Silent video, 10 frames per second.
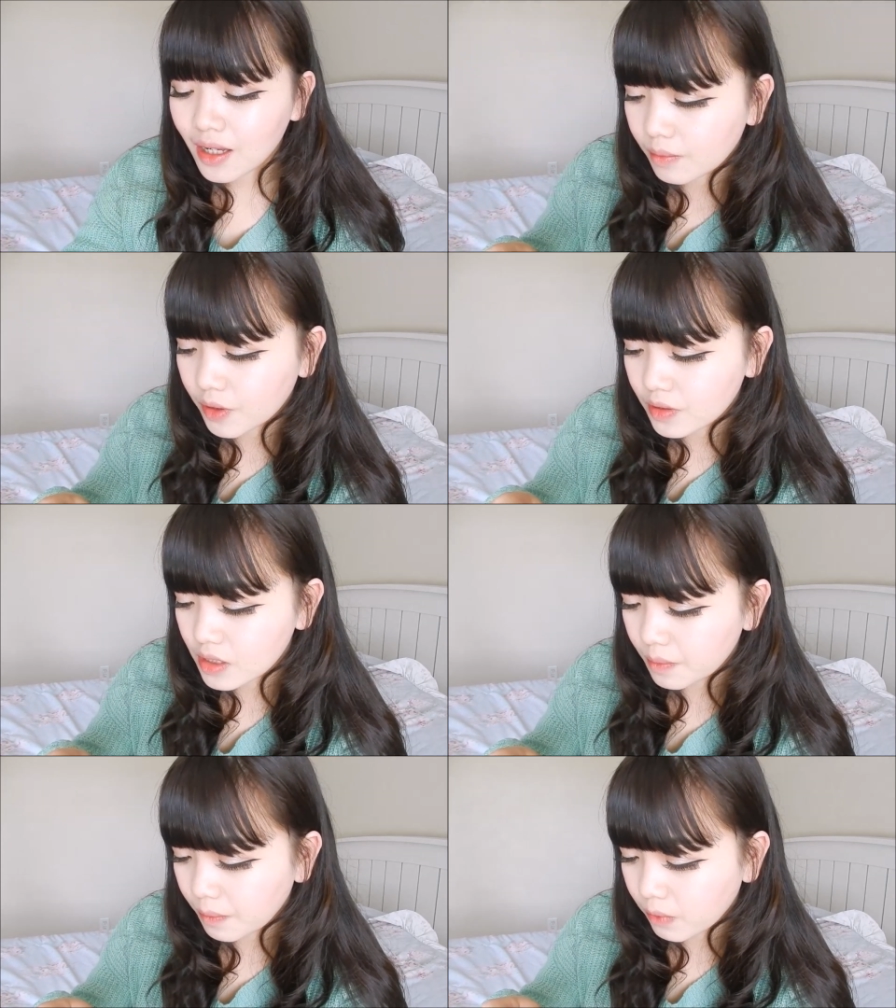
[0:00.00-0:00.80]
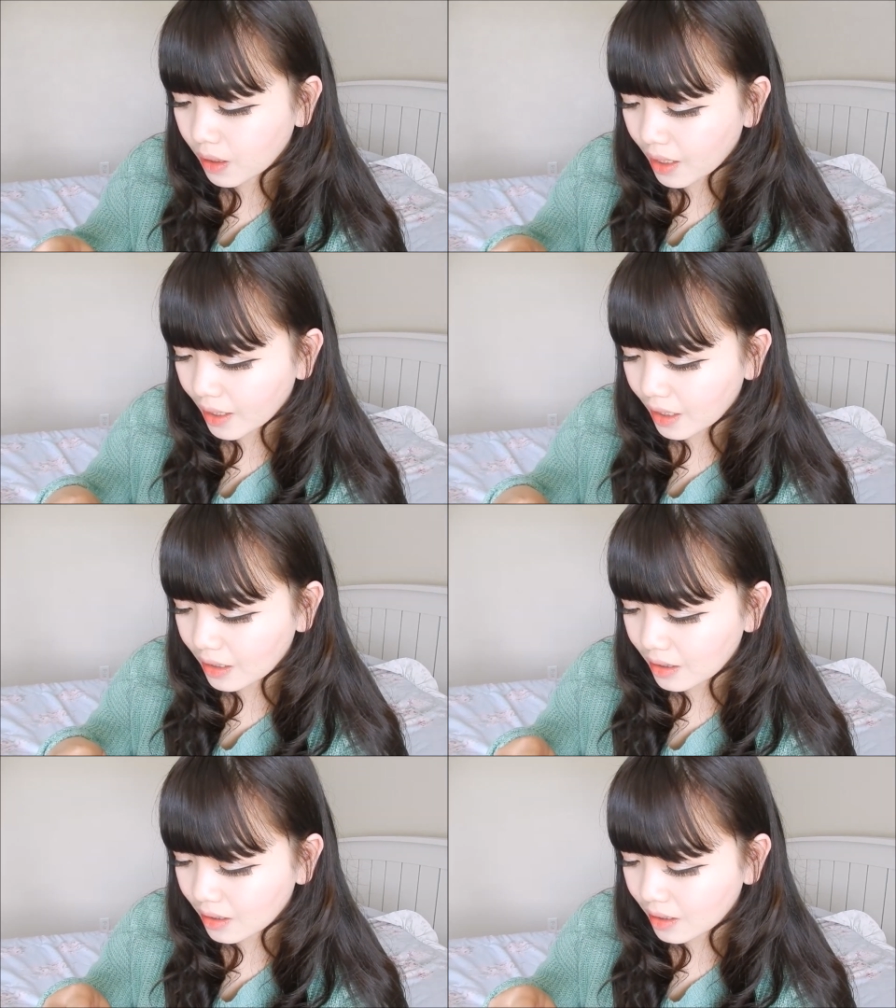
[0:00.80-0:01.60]
I'm going to
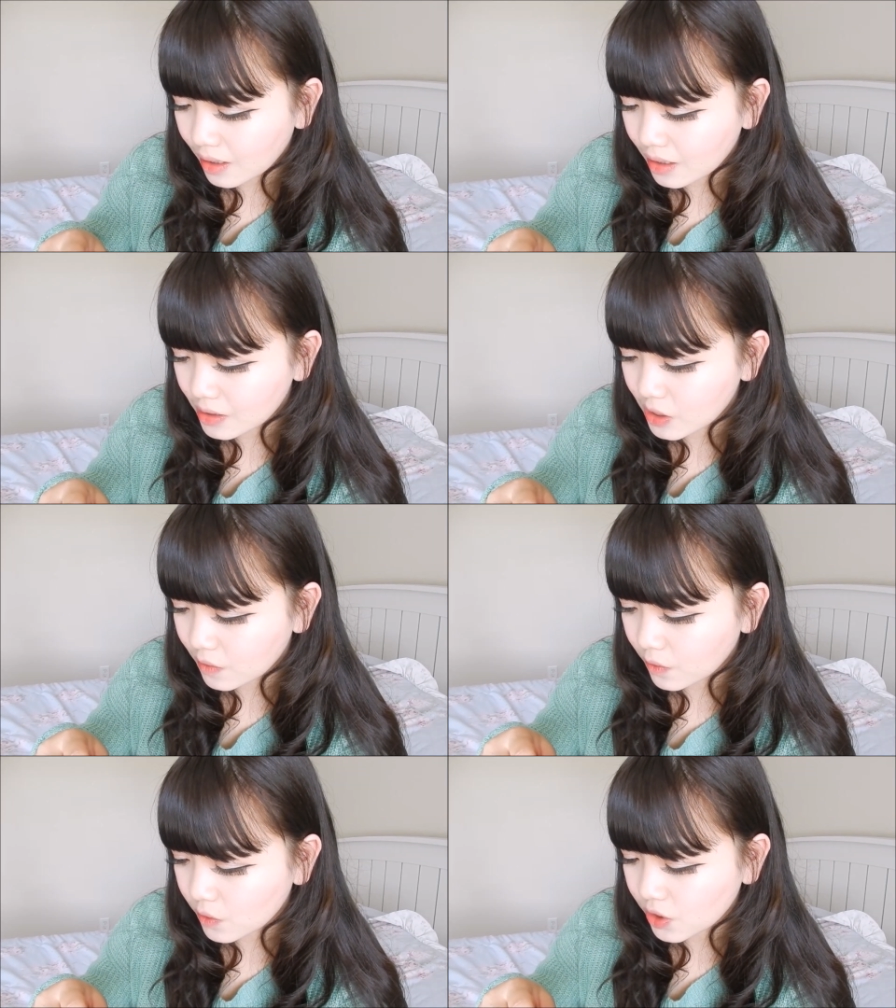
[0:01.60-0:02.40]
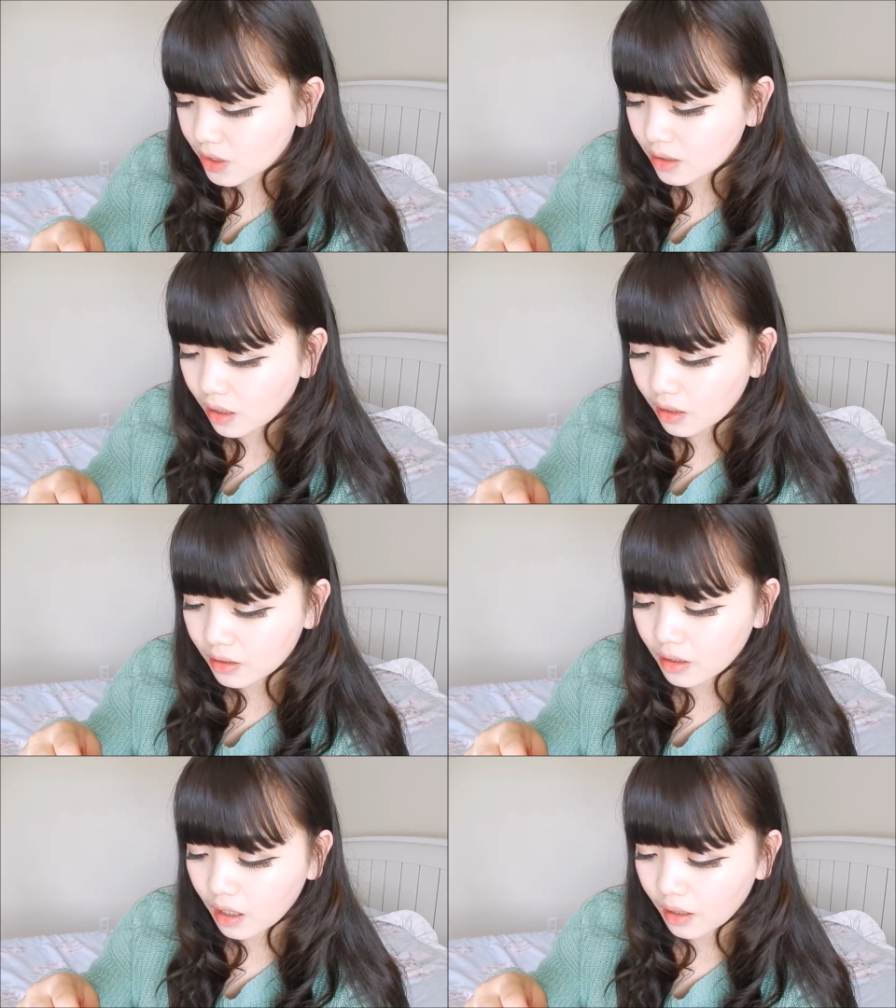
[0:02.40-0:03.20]
apply the Devotion
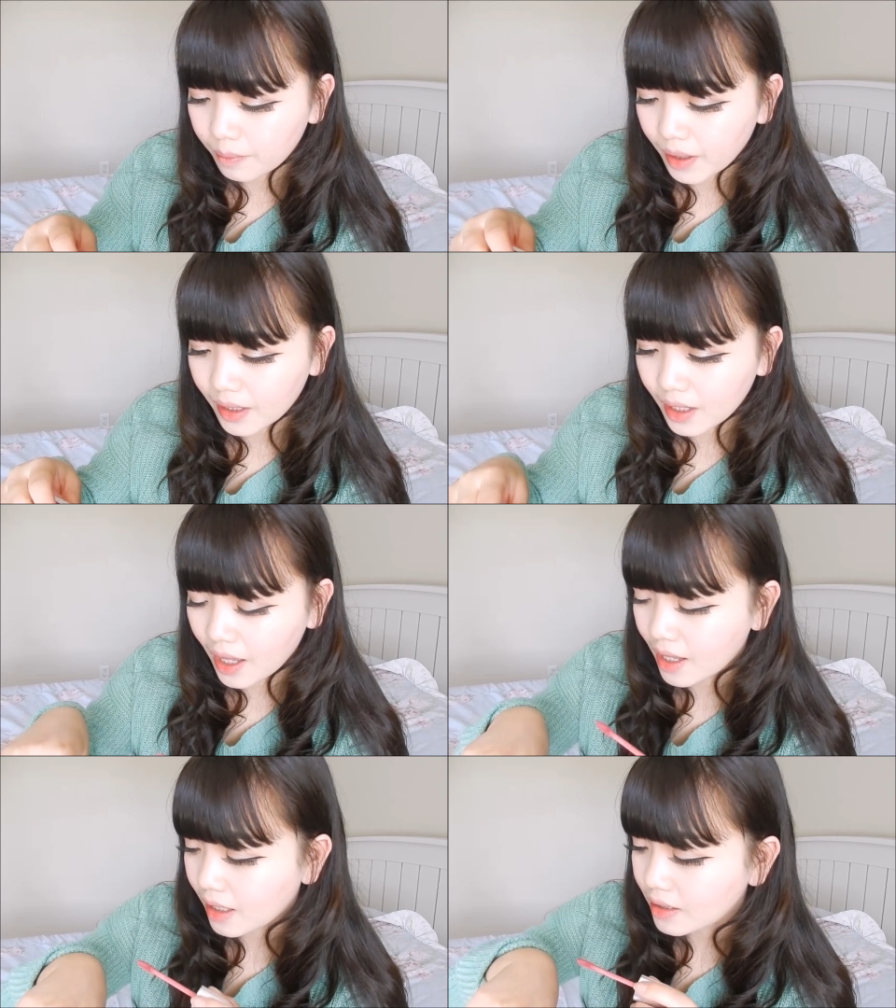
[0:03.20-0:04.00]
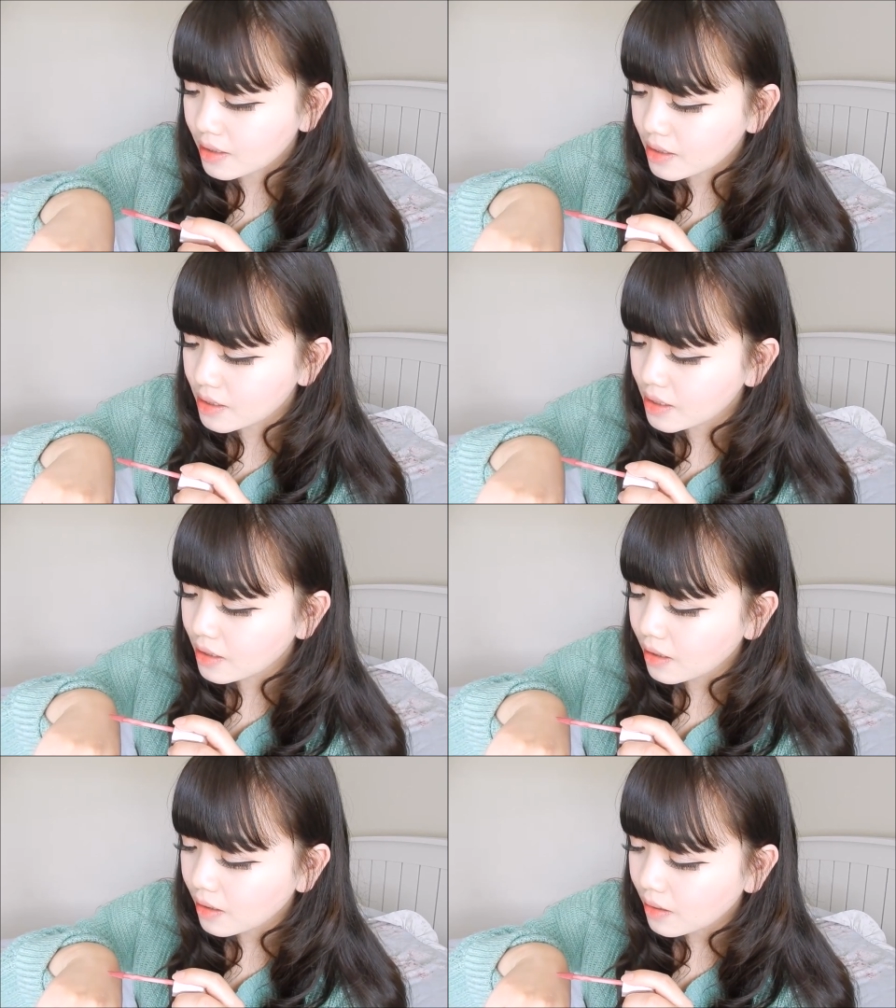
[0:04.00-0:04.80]
color on my hand.
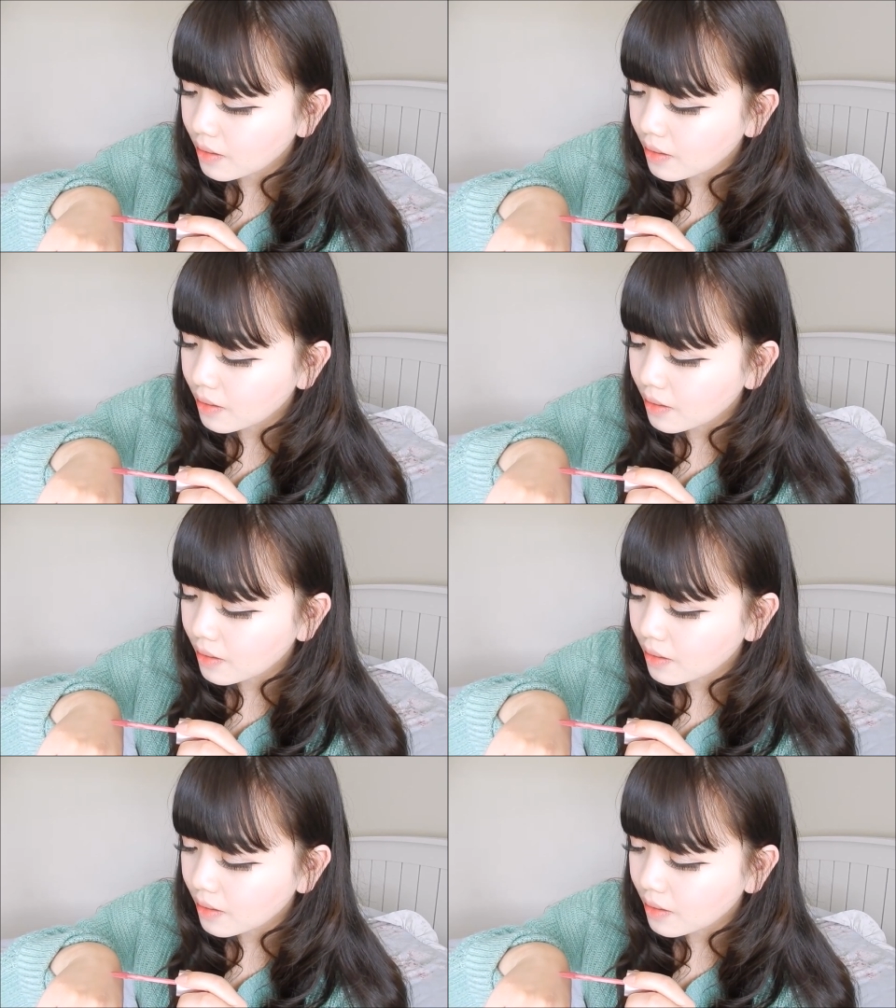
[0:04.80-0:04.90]
You